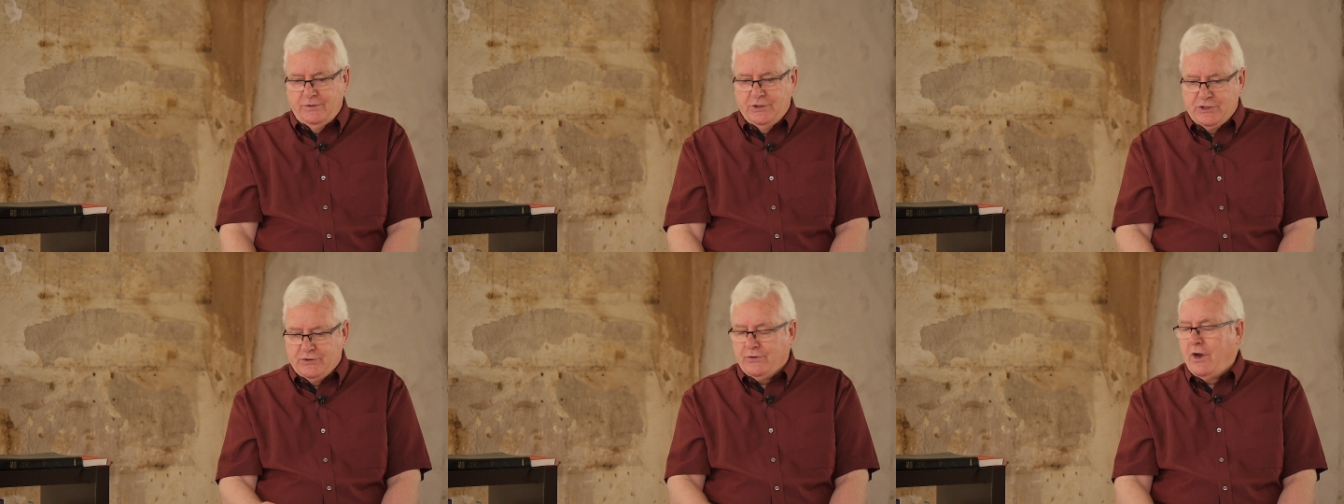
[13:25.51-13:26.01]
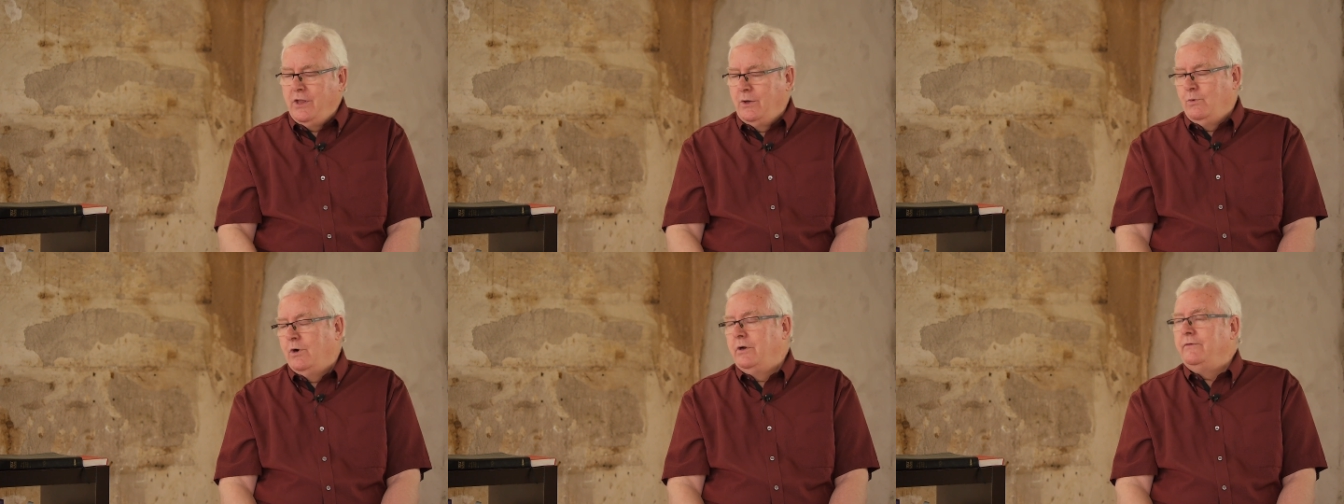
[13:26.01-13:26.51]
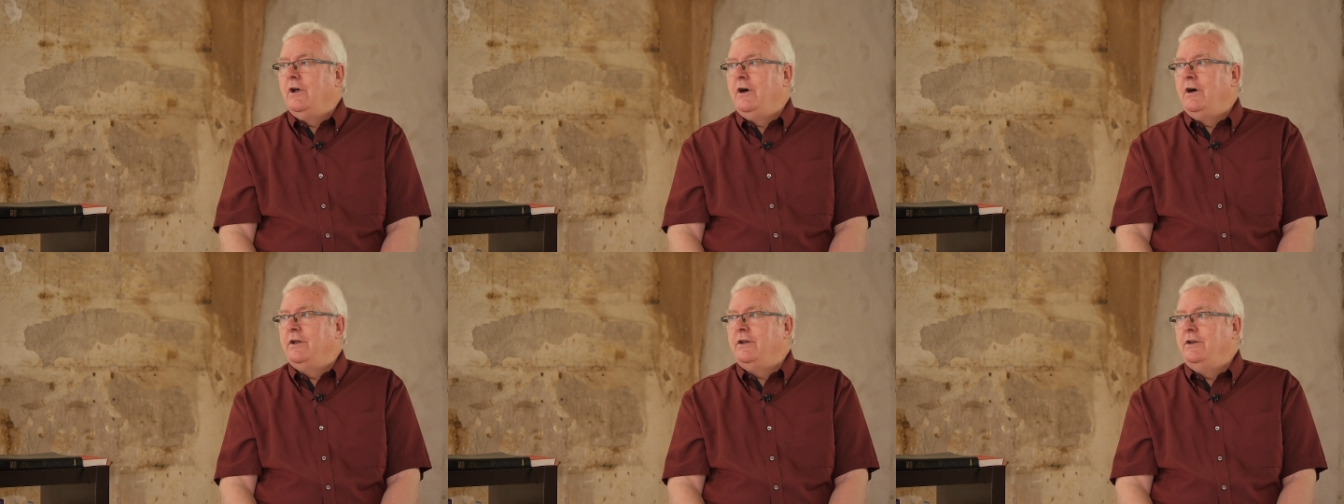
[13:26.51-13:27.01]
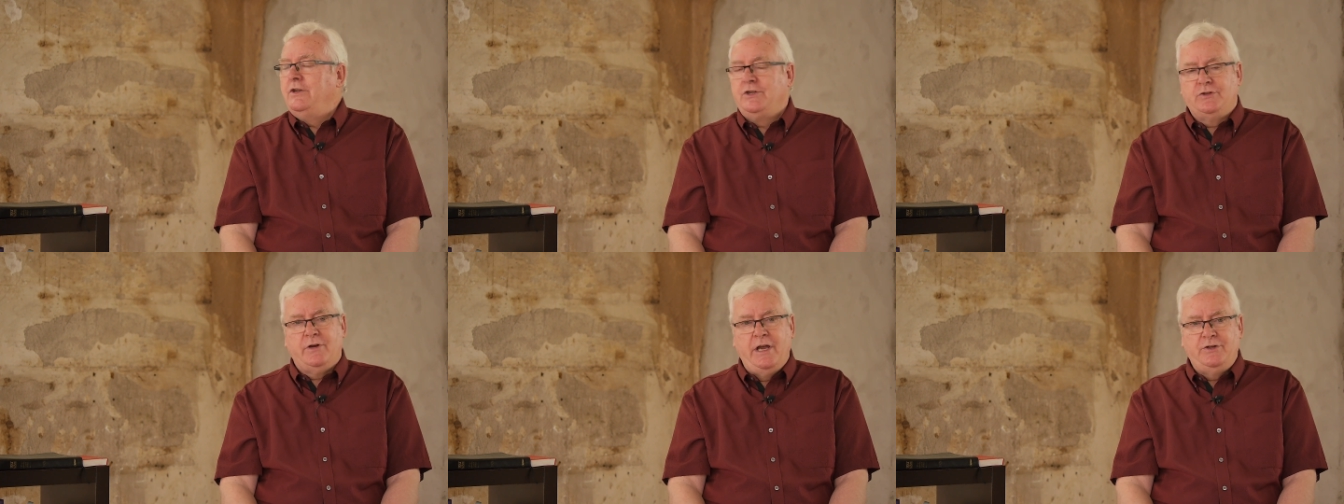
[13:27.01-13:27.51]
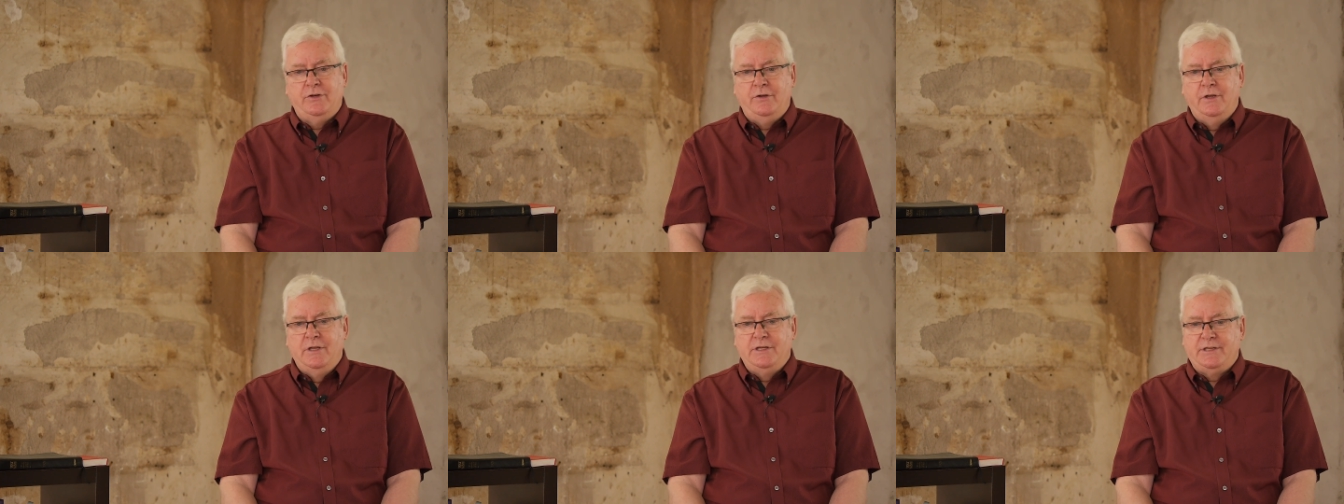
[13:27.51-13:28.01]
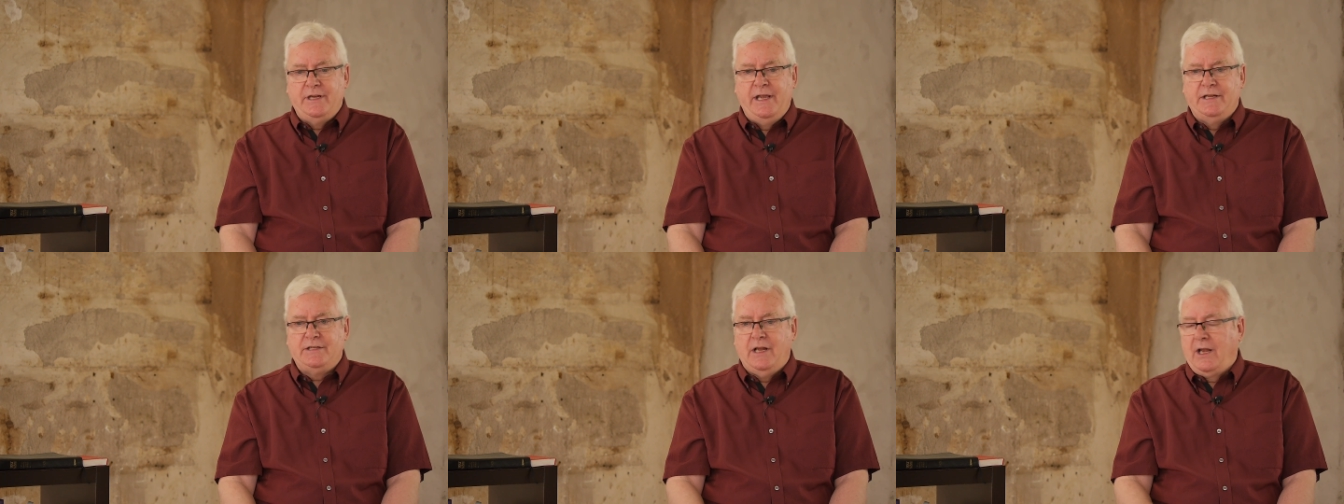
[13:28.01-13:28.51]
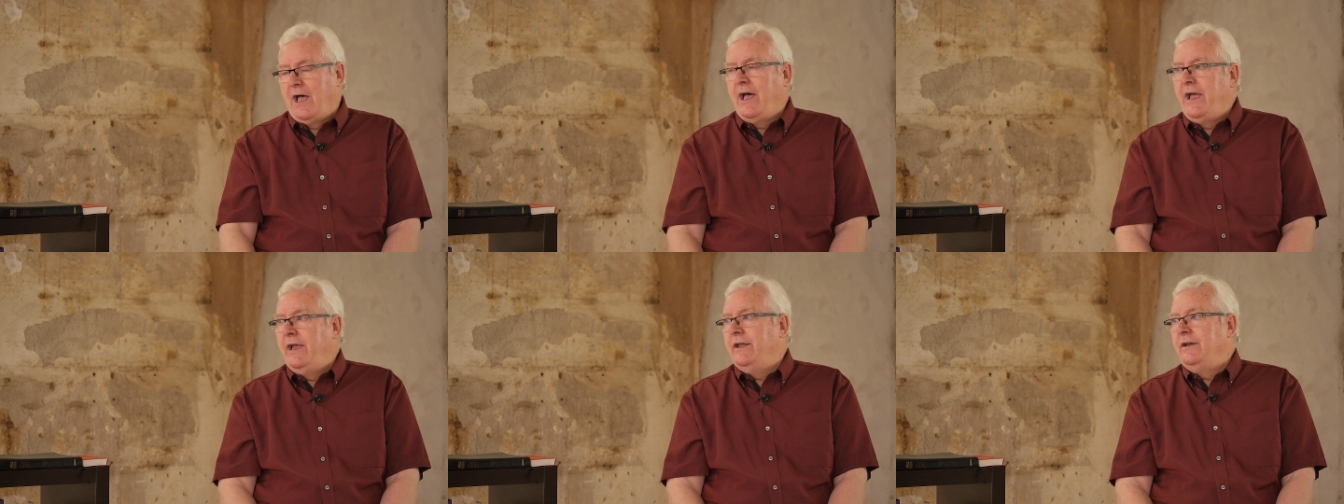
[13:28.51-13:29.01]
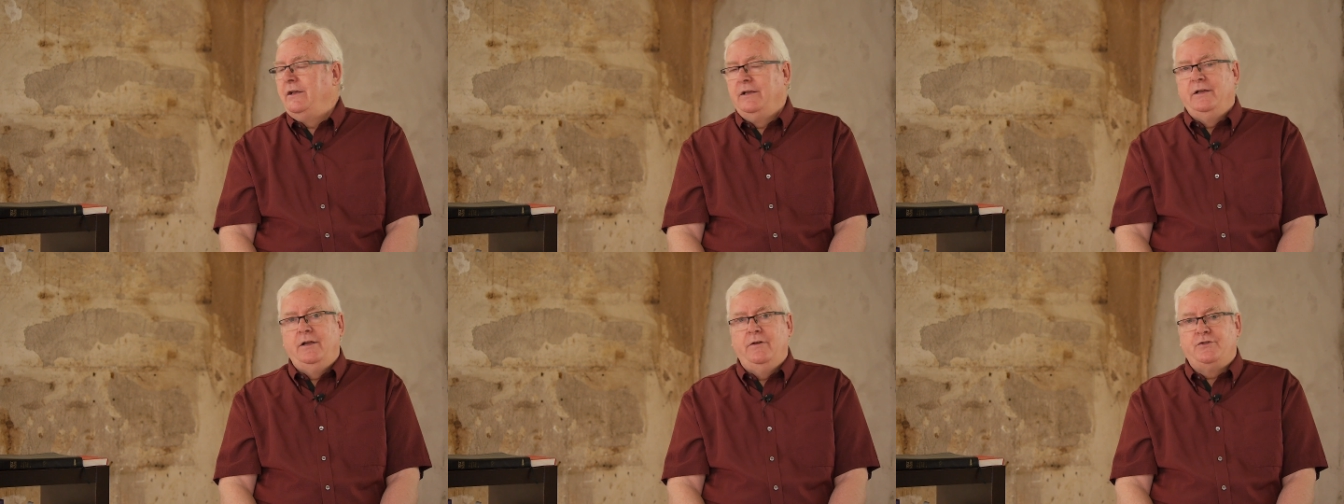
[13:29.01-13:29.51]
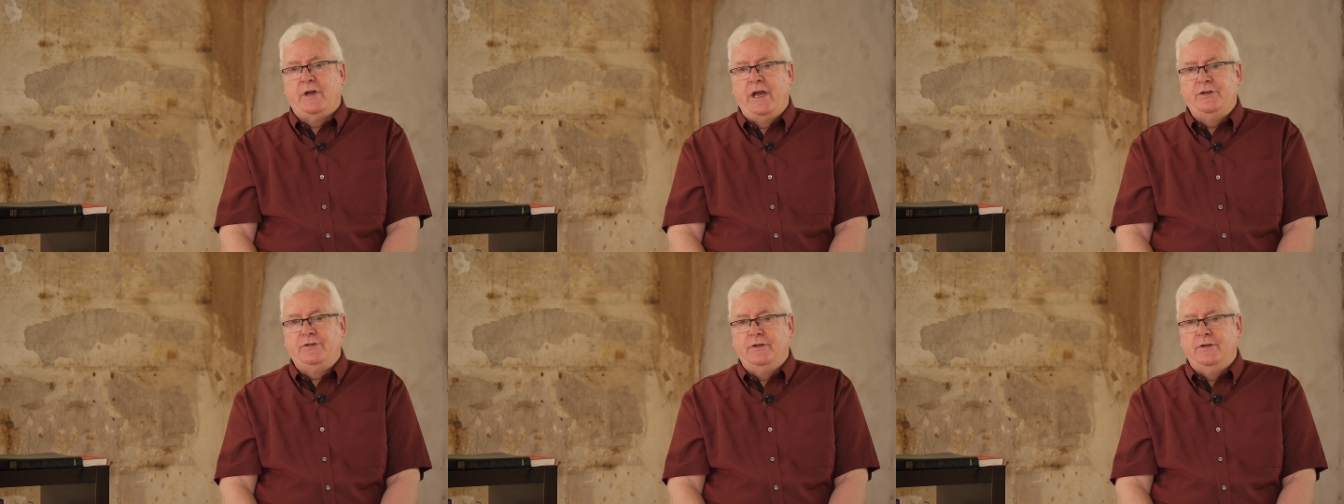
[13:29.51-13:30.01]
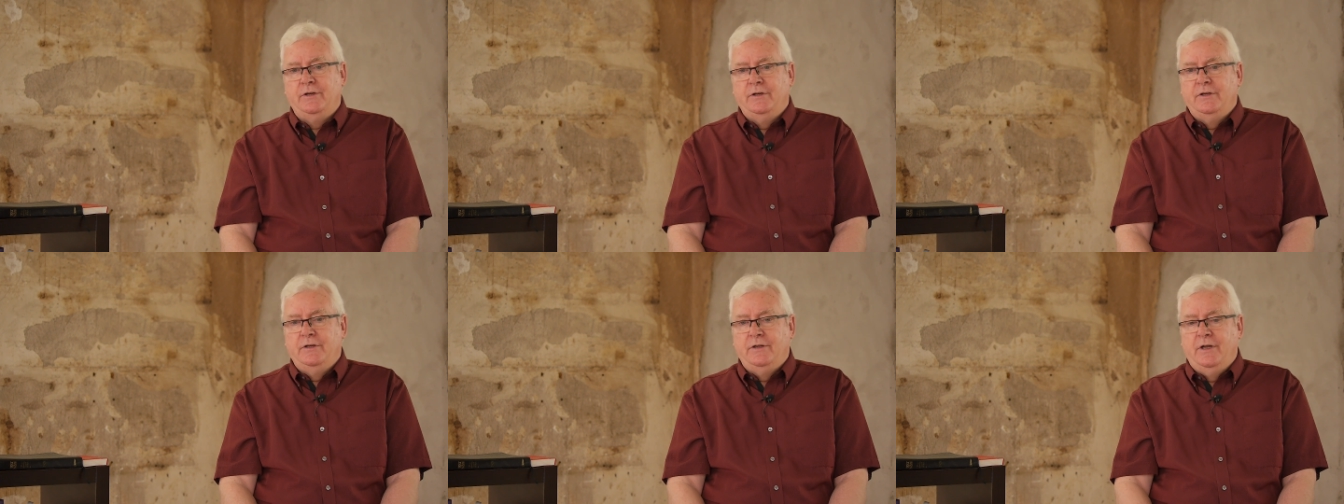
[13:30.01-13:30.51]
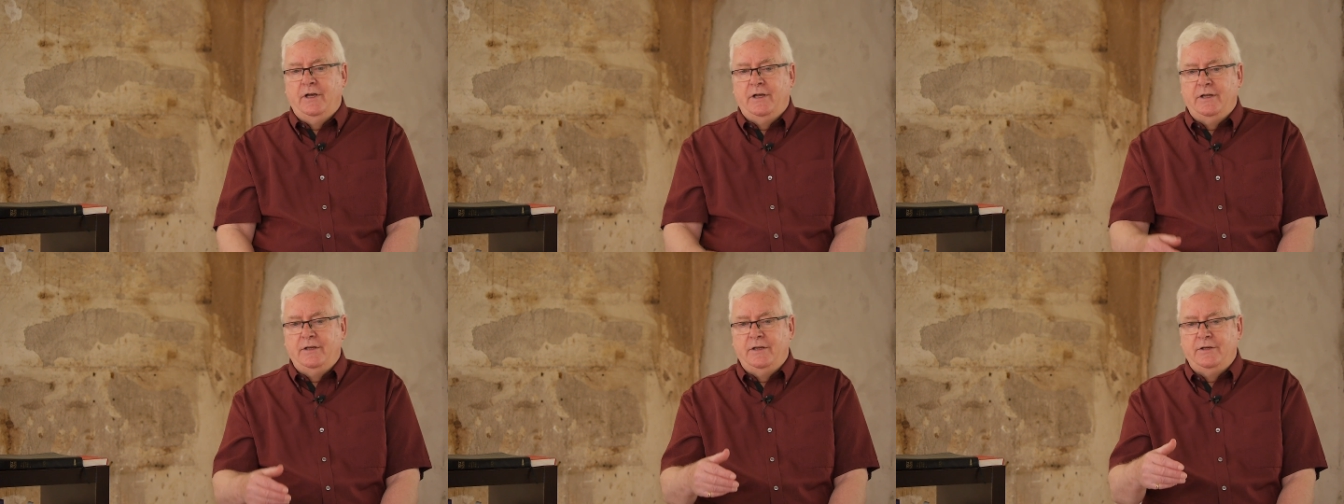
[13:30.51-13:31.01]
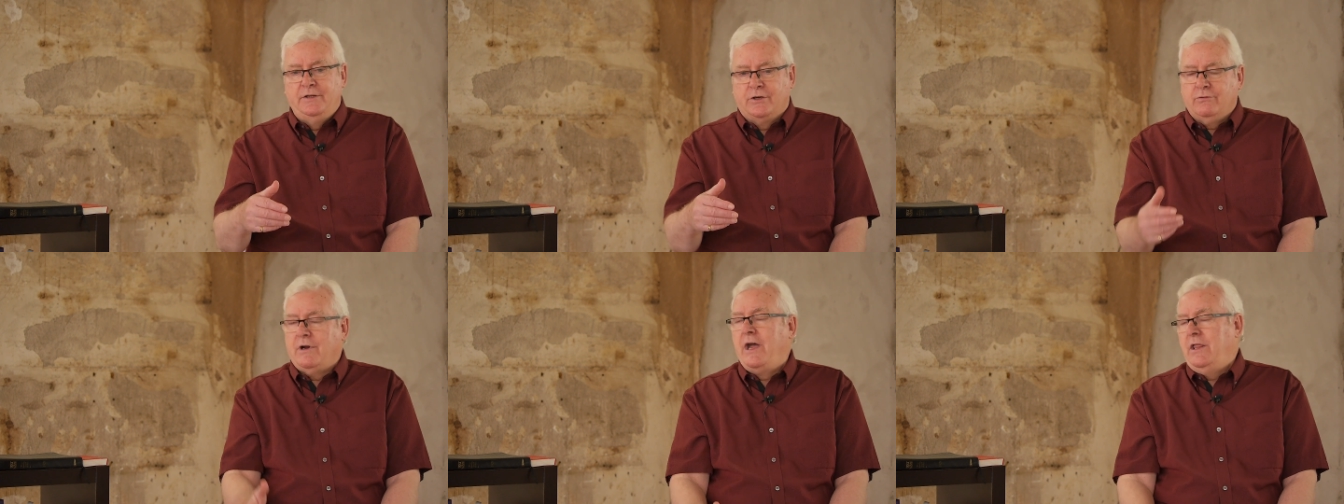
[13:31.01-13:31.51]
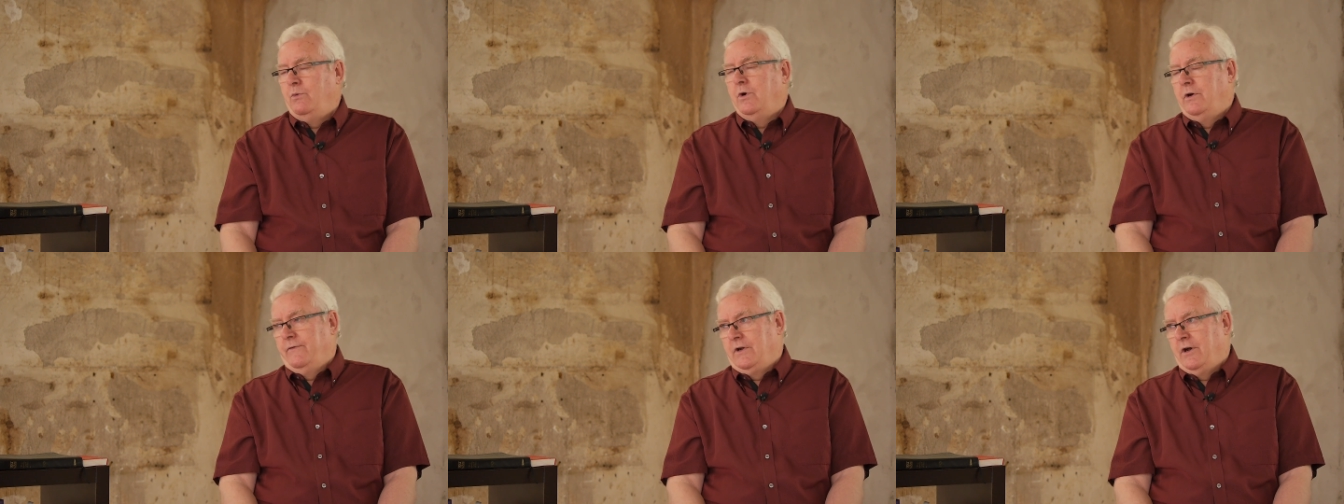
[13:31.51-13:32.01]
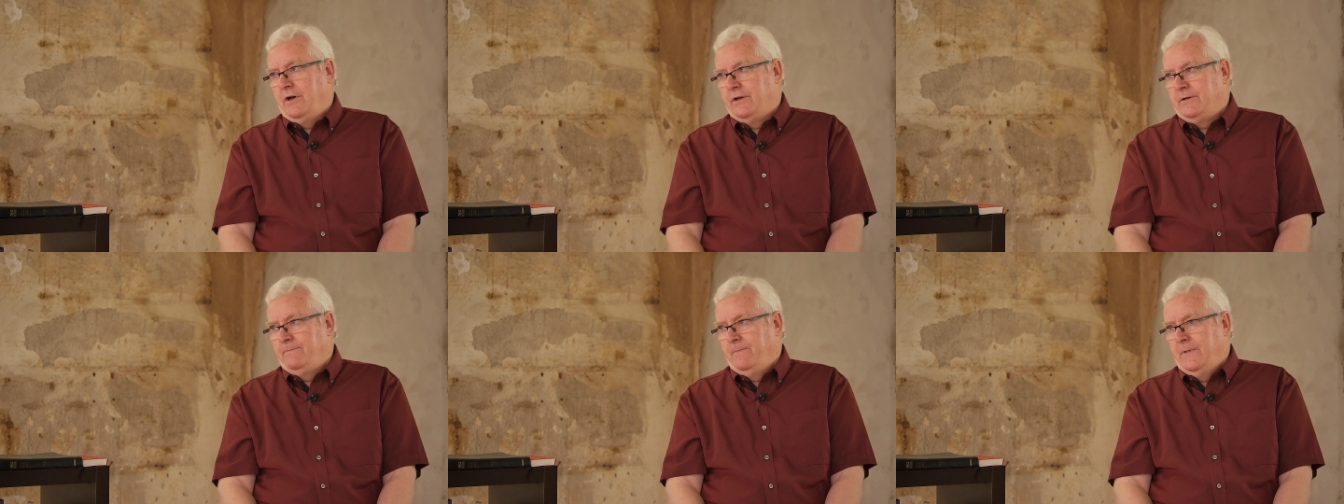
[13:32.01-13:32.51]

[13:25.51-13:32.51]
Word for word: destroy the Word of God and has tried to say it's a lie and have tried to uh, decry the Word of God.